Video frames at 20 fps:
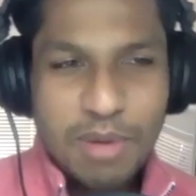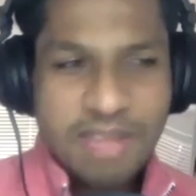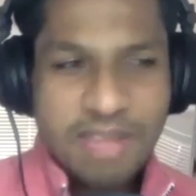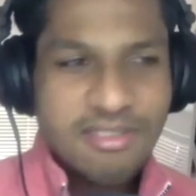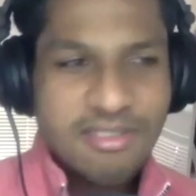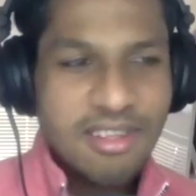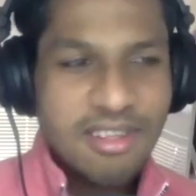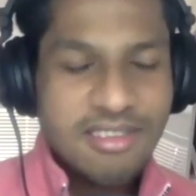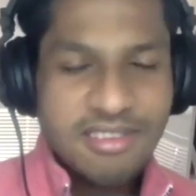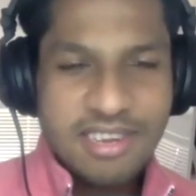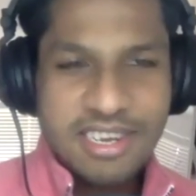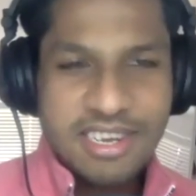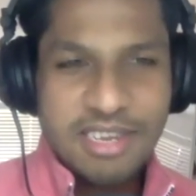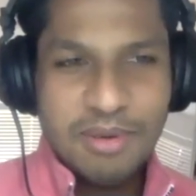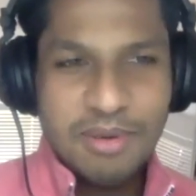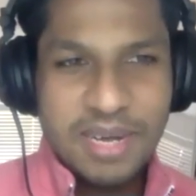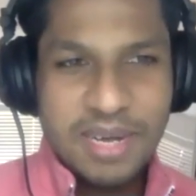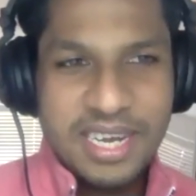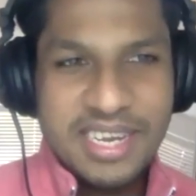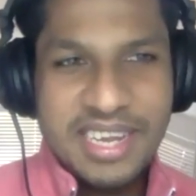that's listening
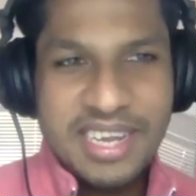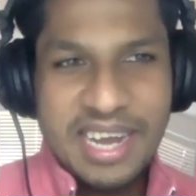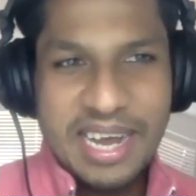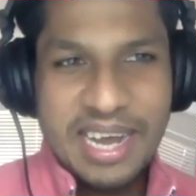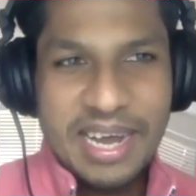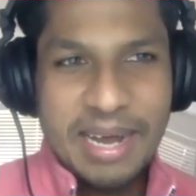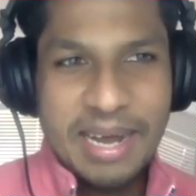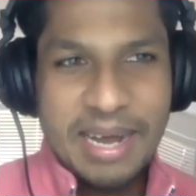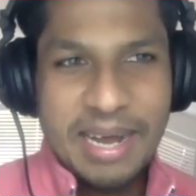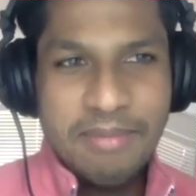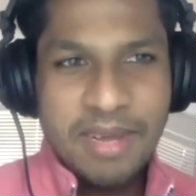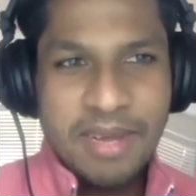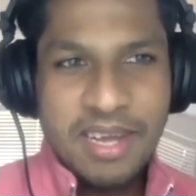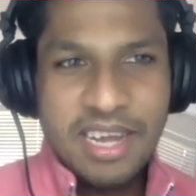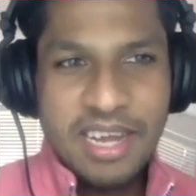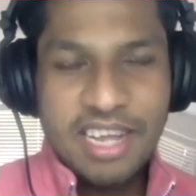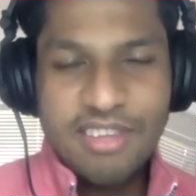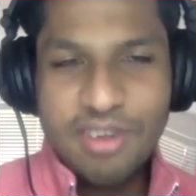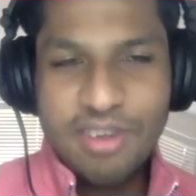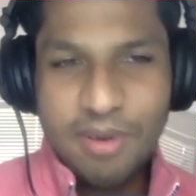to it, uh,
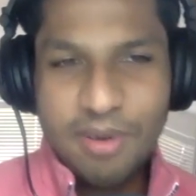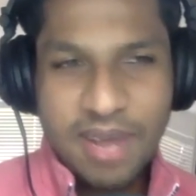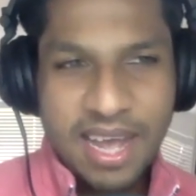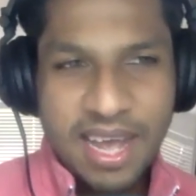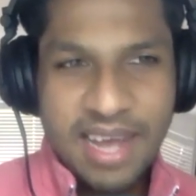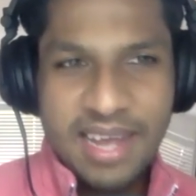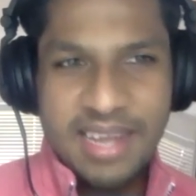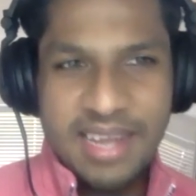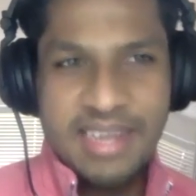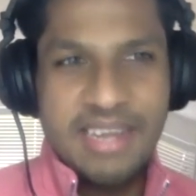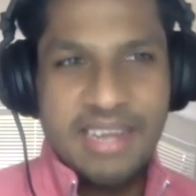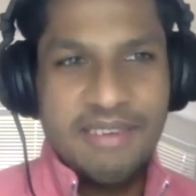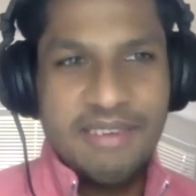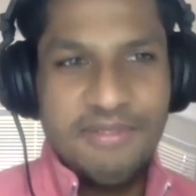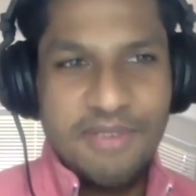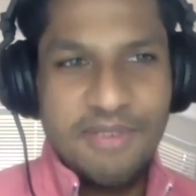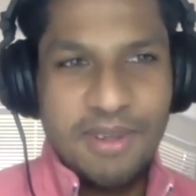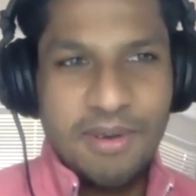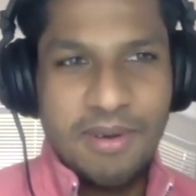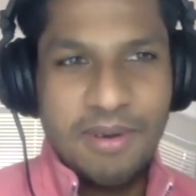it's okay
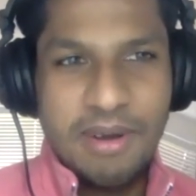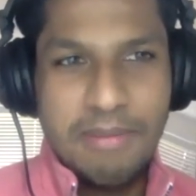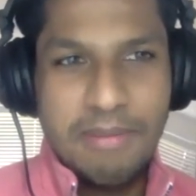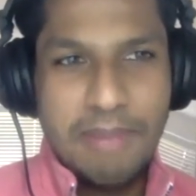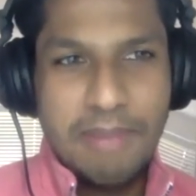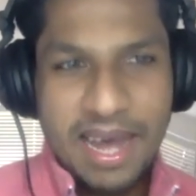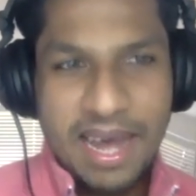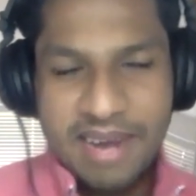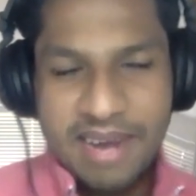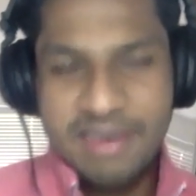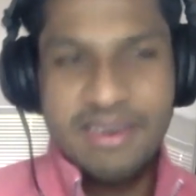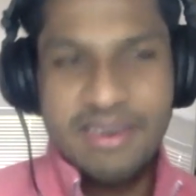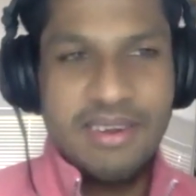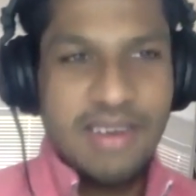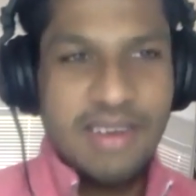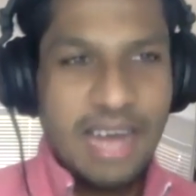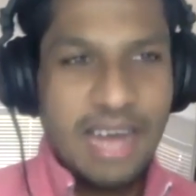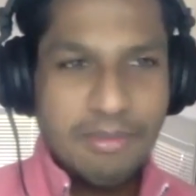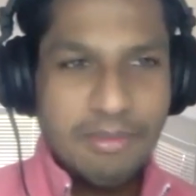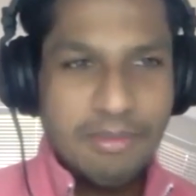if you're in a
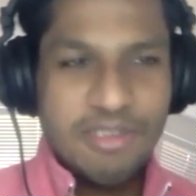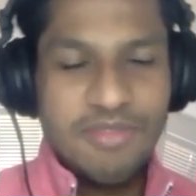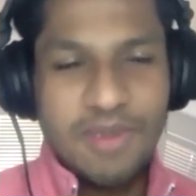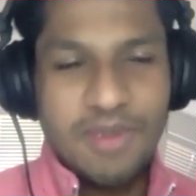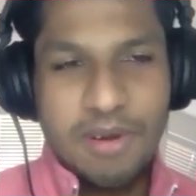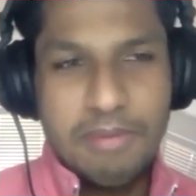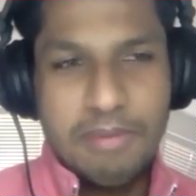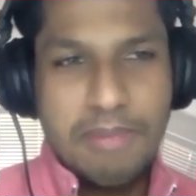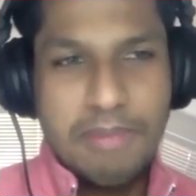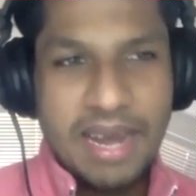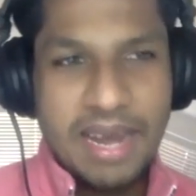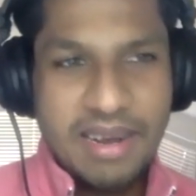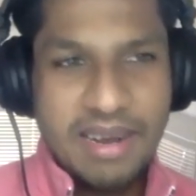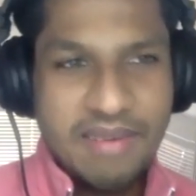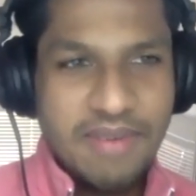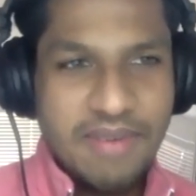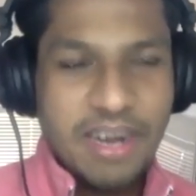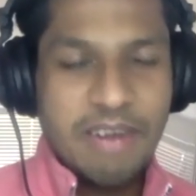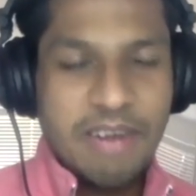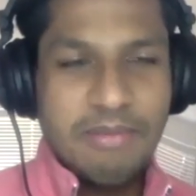bad atmosphere, a bad
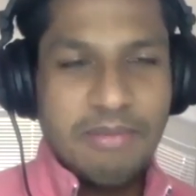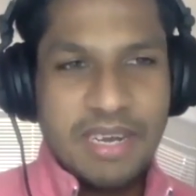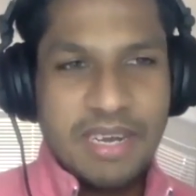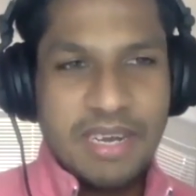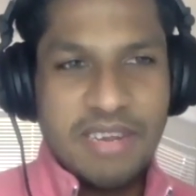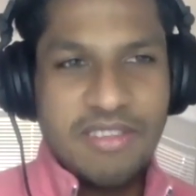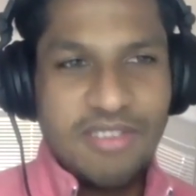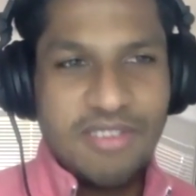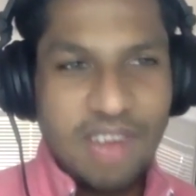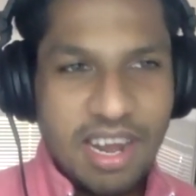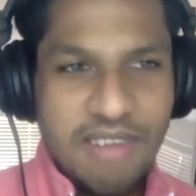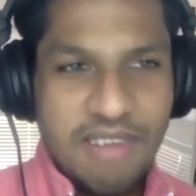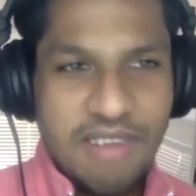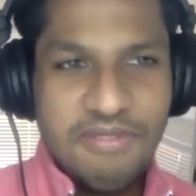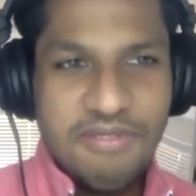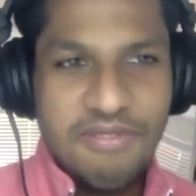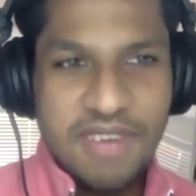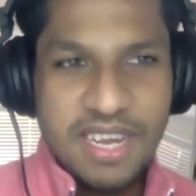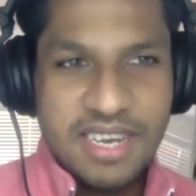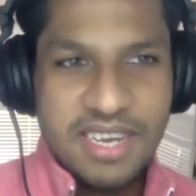environment. It's not a
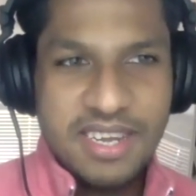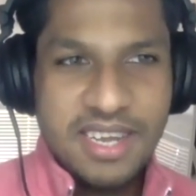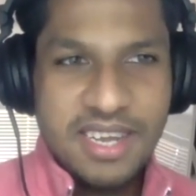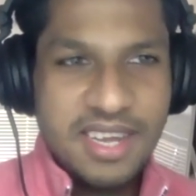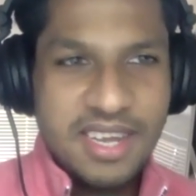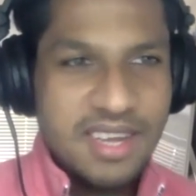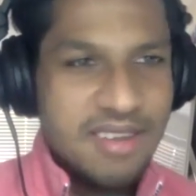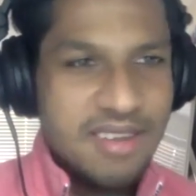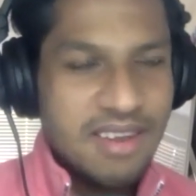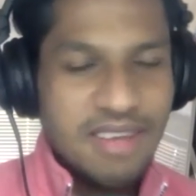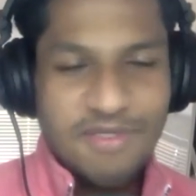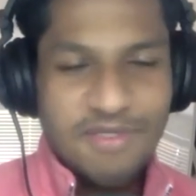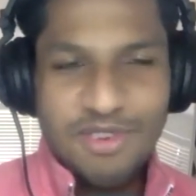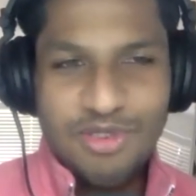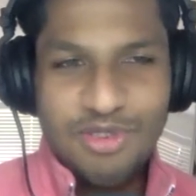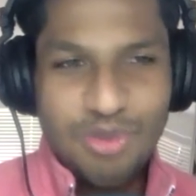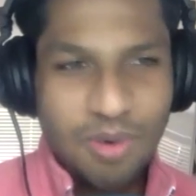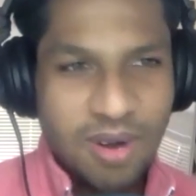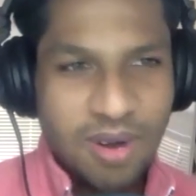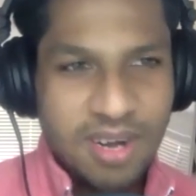fit. Life
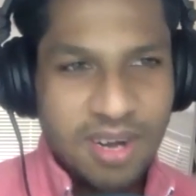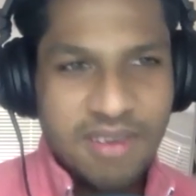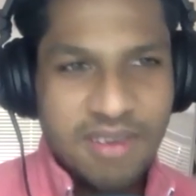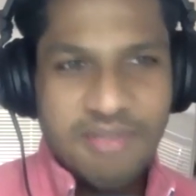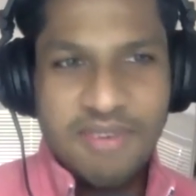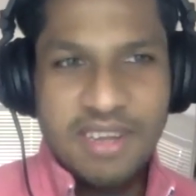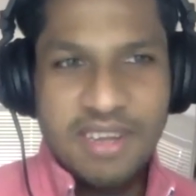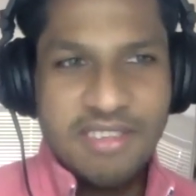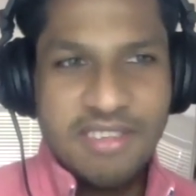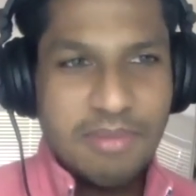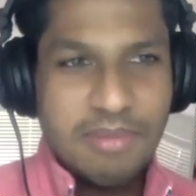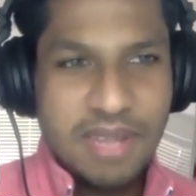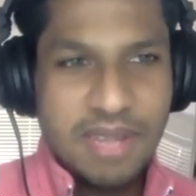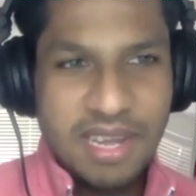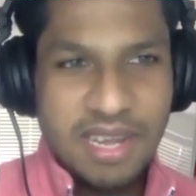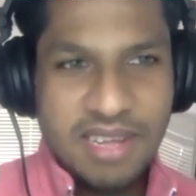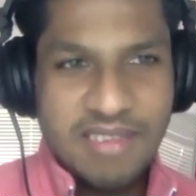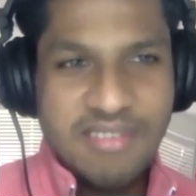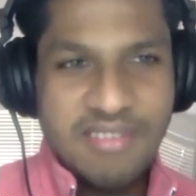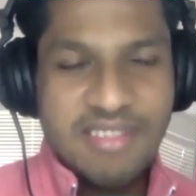is short. Find
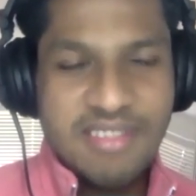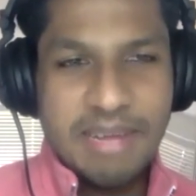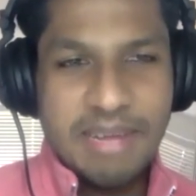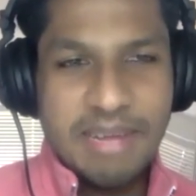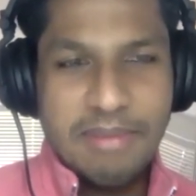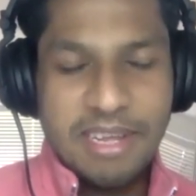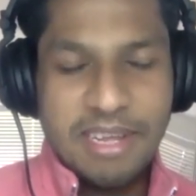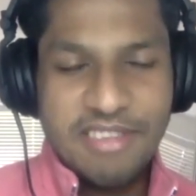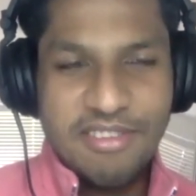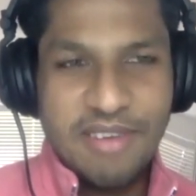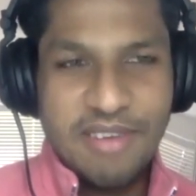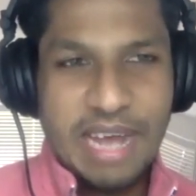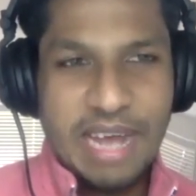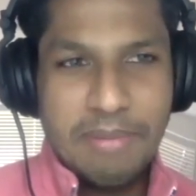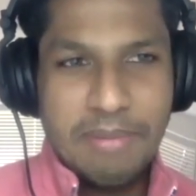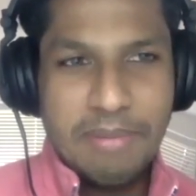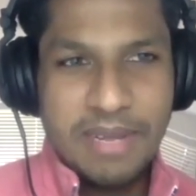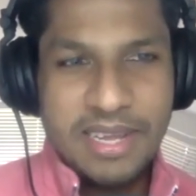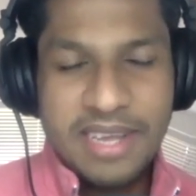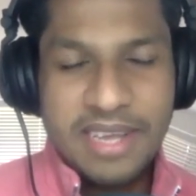something else that makes you
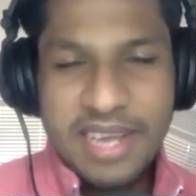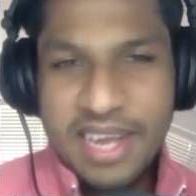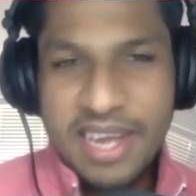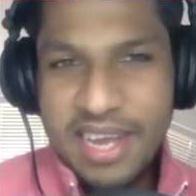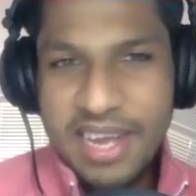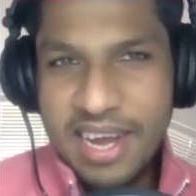happy.